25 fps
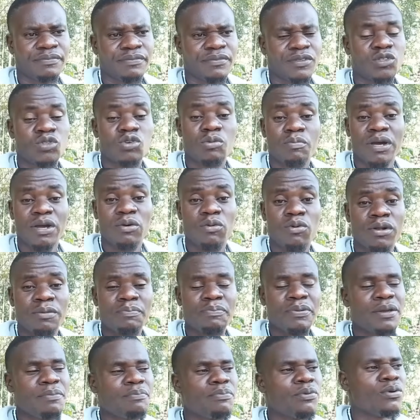So my good
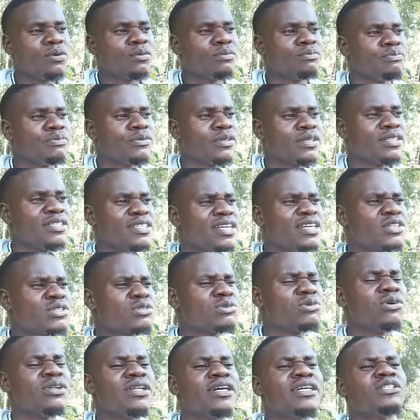people, just
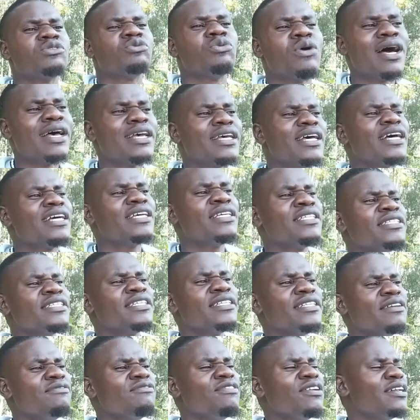know that we are, us
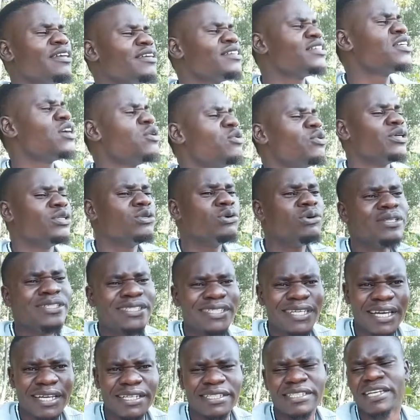in the village here, we don't
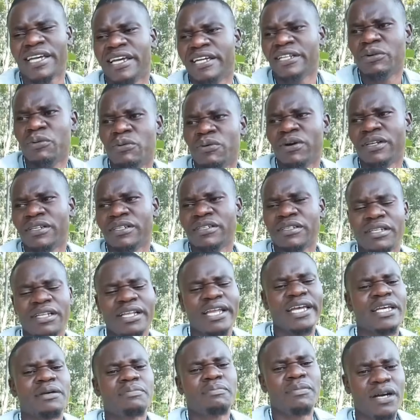hate anyone.
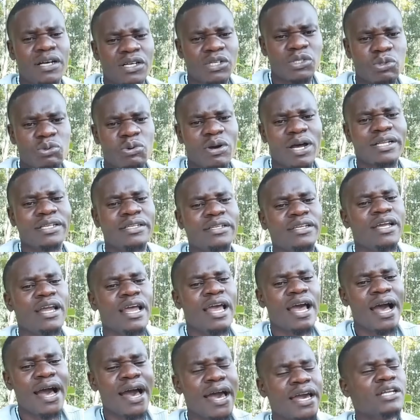Like Max One,
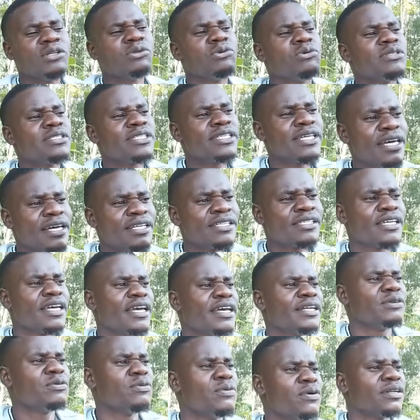I don't hate
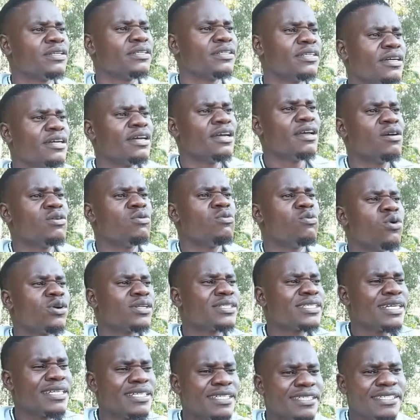anyone.
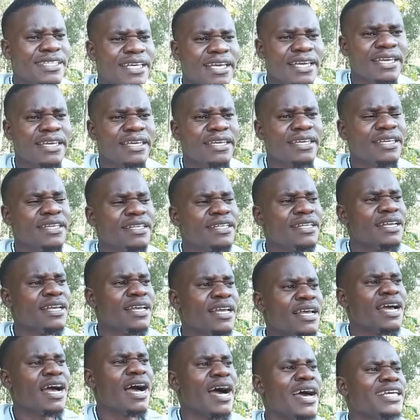What I say
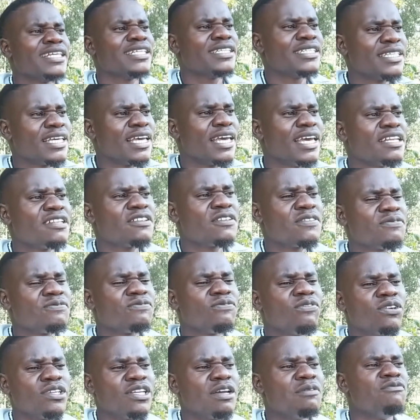I say it
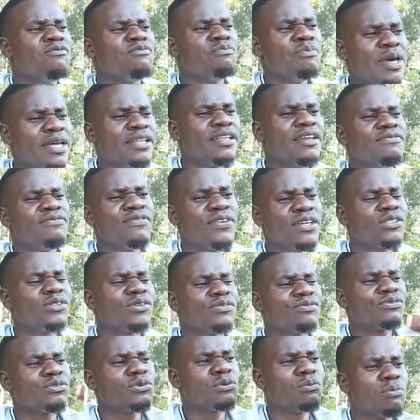for the benefit
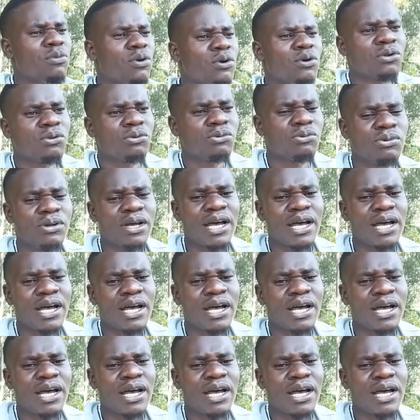of tomorrow.